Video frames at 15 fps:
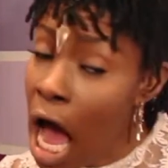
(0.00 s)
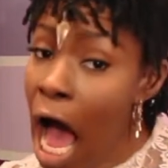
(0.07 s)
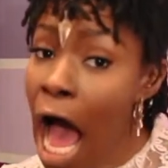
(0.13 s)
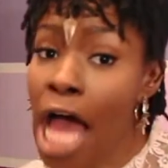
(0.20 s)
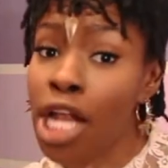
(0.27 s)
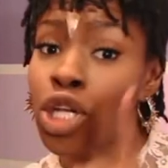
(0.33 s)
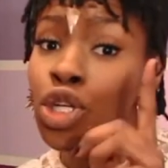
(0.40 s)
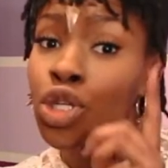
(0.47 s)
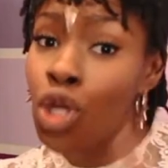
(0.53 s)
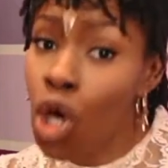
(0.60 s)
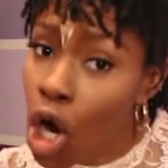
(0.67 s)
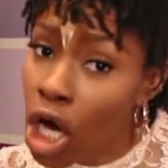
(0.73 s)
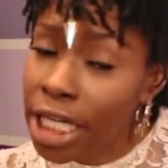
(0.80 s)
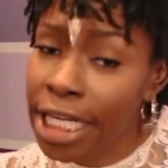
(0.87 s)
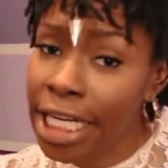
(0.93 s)
And
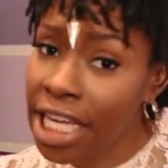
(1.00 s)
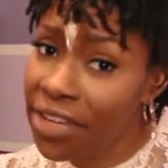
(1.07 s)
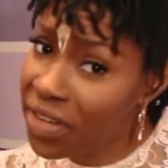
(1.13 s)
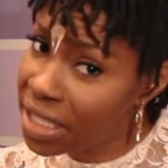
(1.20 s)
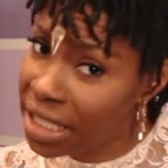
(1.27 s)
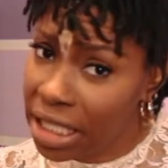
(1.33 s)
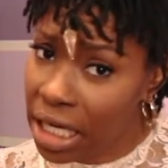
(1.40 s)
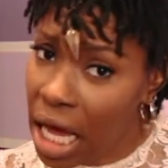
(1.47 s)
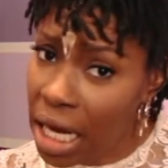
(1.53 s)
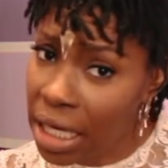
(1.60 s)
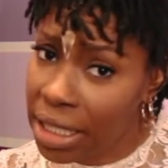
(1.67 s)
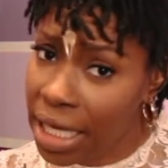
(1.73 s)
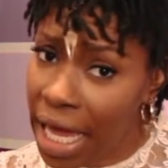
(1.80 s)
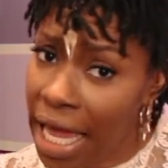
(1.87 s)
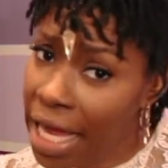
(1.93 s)
don't leave it in
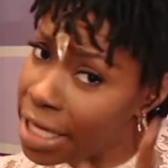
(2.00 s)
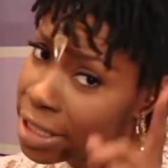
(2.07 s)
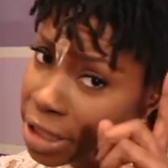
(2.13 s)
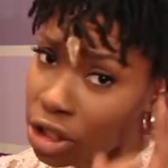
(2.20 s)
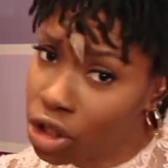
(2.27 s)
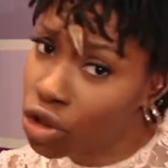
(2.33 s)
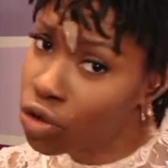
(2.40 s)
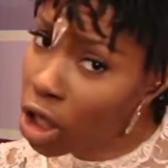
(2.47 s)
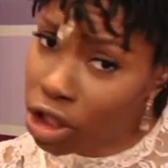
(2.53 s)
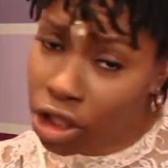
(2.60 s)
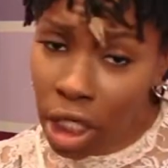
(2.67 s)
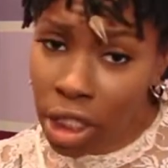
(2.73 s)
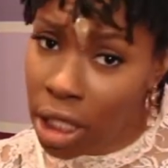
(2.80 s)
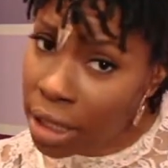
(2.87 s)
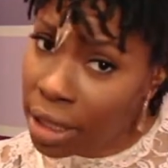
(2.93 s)
all day. It's
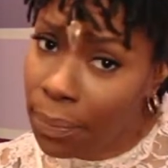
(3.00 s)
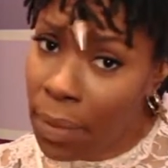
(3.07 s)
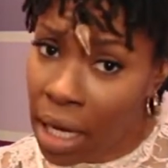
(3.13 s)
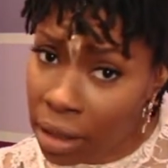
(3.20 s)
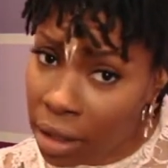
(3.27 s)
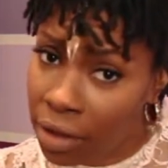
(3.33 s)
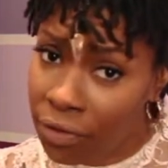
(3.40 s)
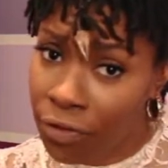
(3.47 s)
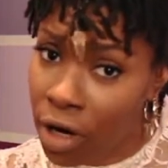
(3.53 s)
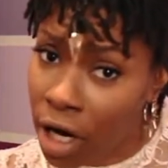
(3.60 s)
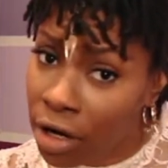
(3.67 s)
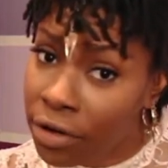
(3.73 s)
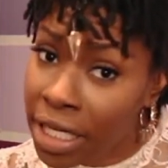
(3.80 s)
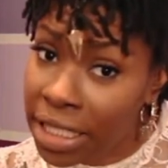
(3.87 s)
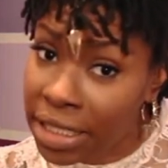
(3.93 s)
instructions on the bottle
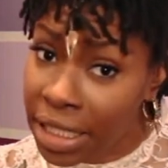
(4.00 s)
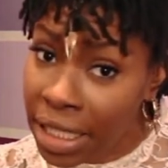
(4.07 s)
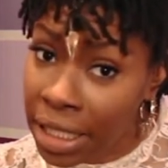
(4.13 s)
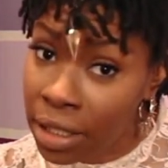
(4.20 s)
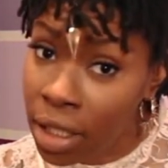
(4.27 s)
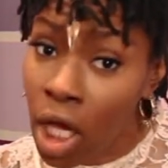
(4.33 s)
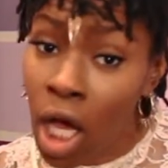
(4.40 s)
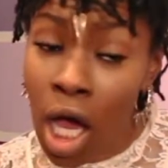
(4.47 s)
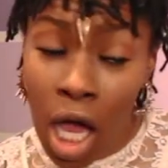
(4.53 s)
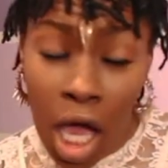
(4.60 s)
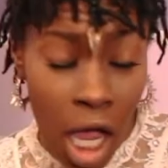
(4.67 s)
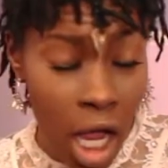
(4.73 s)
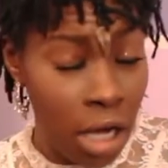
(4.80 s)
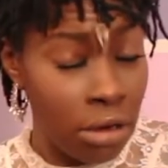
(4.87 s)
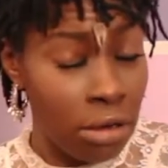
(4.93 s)
for a reason.
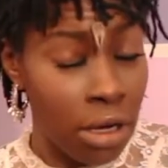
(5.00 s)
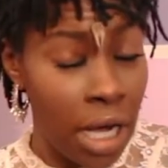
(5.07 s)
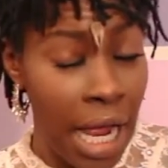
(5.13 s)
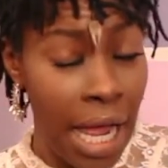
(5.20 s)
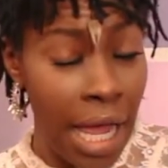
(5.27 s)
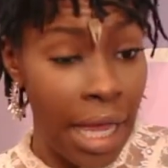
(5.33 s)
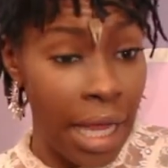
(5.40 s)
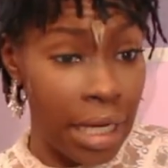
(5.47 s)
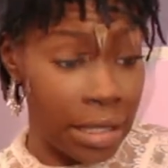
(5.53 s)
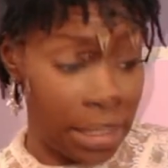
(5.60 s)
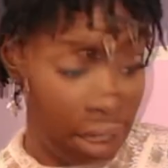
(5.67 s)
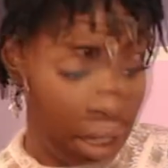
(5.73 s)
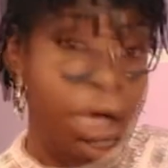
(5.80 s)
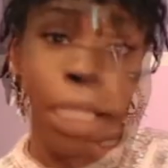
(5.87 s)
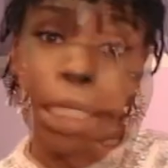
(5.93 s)

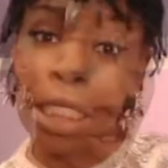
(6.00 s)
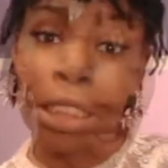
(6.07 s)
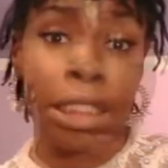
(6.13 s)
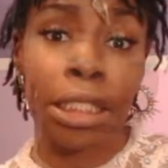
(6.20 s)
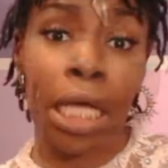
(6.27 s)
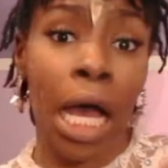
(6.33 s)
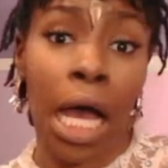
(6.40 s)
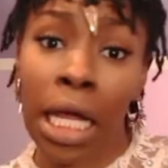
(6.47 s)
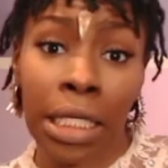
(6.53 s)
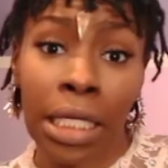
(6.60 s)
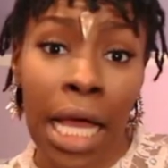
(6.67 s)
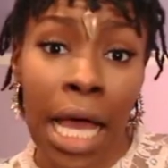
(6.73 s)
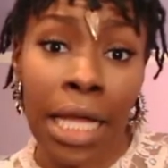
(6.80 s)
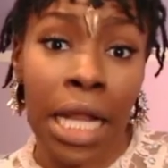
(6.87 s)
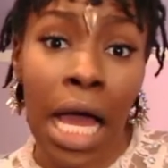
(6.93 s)
Alright. This is all
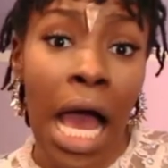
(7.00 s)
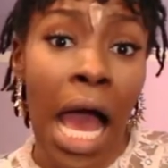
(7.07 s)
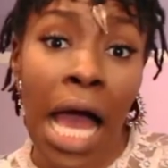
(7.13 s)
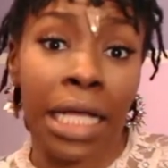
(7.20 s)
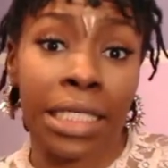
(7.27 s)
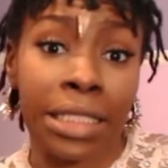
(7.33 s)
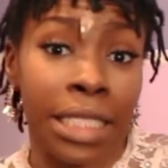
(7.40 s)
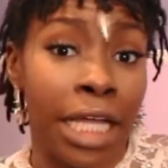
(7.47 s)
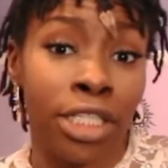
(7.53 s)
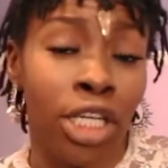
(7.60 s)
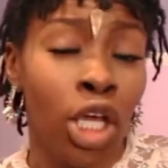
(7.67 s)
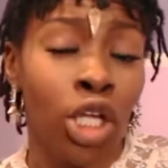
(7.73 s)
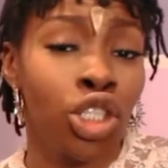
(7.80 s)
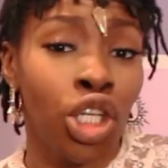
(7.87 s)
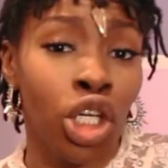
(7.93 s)
kind of accent,
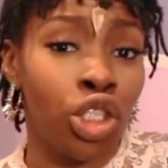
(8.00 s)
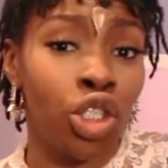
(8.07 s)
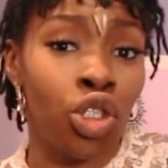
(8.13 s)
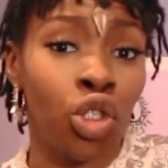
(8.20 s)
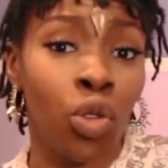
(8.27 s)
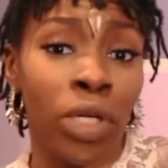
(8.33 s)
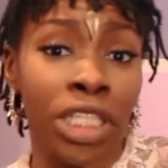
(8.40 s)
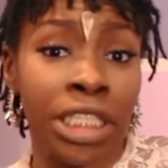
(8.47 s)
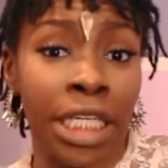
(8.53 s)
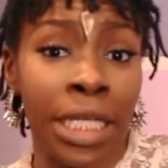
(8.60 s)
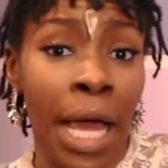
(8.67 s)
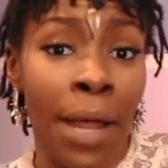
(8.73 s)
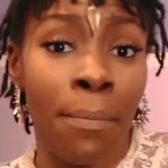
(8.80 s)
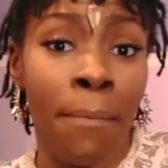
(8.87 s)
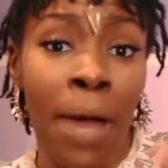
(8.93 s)
just twisting
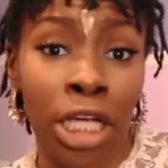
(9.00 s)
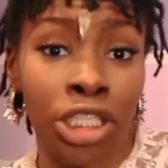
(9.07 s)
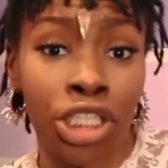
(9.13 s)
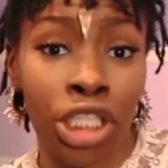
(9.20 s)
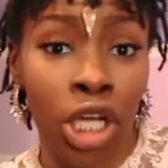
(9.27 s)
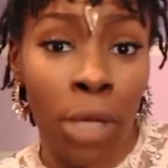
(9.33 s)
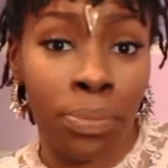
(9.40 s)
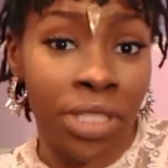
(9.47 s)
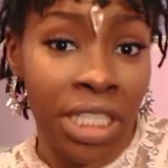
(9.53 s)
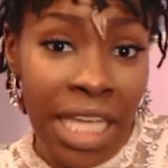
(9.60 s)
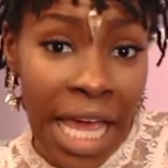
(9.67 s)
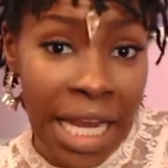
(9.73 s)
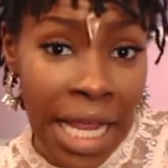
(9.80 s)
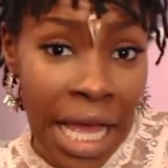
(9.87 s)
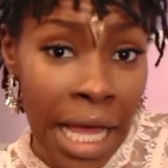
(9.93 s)
and mashing up
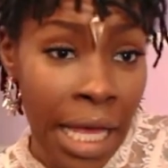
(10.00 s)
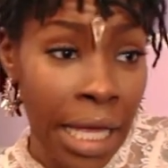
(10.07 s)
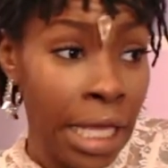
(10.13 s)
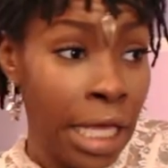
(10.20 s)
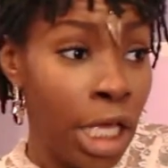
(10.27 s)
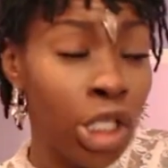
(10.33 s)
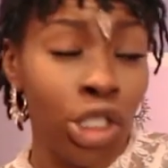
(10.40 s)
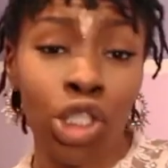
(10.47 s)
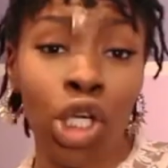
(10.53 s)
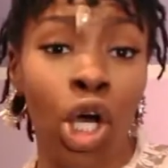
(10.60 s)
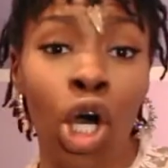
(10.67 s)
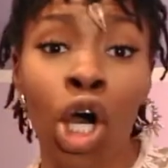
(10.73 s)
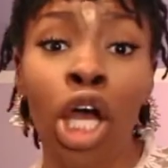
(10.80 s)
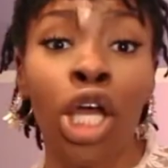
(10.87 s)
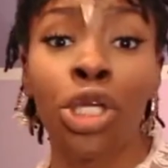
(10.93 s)
together.
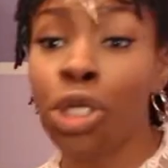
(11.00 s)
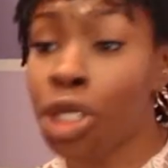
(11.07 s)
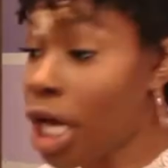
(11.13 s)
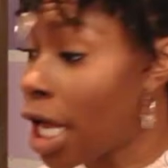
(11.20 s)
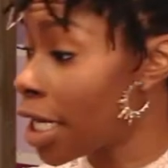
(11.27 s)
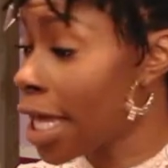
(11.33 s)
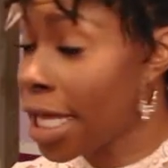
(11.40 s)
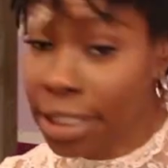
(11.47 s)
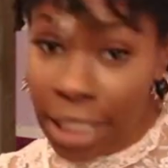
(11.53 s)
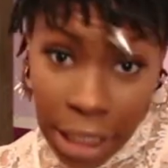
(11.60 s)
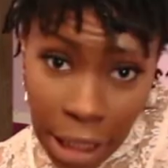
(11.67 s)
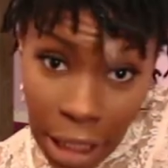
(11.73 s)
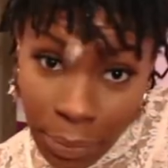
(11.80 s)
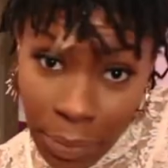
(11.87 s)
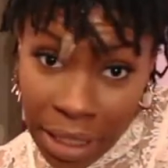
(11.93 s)
So you can get a
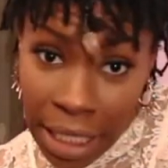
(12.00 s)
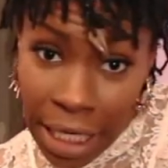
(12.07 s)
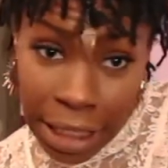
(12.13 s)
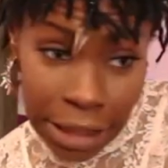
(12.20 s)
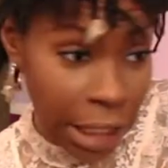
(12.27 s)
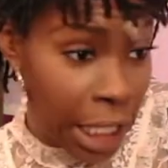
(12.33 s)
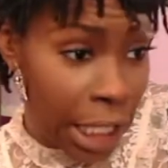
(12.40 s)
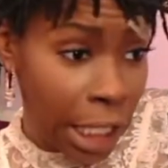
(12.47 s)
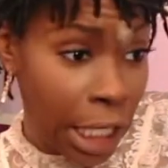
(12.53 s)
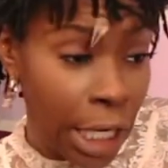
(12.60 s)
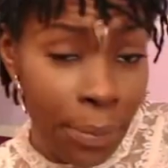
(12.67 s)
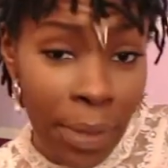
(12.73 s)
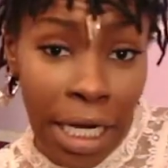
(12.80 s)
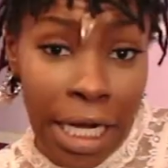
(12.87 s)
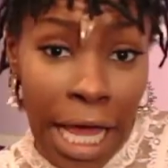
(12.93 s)
little bit of this and a
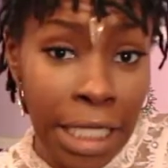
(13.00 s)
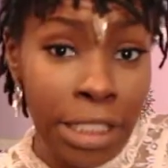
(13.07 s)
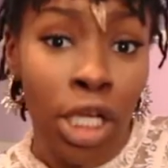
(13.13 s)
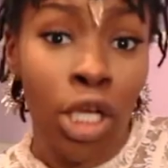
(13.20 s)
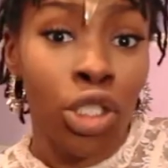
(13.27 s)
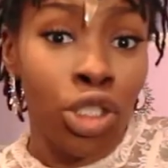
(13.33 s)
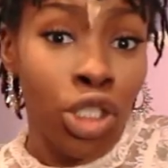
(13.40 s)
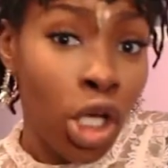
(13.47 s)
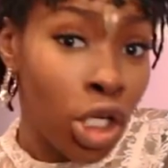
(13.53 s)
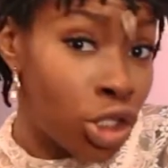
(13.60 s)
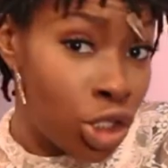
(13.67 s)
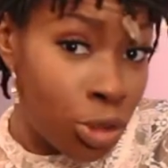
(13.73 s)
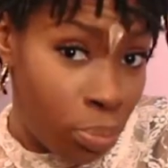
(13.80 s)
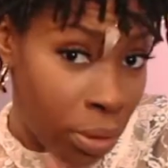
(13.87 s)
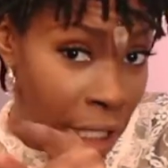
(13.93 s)
little bit of that.
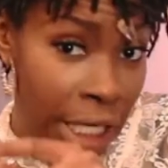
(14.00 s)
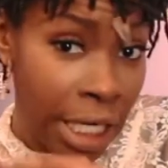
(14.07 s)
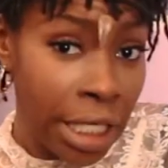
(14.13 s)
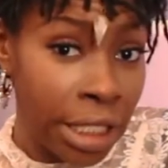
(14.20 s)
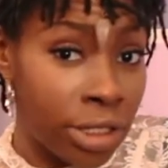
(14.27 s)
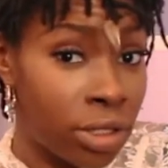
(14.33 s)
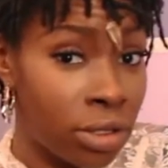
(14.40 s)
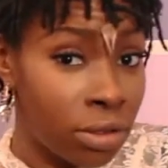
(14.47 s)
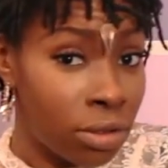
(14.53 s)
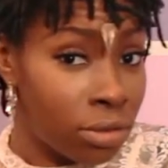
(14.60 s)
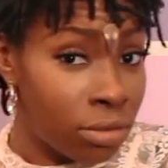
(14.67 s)
So please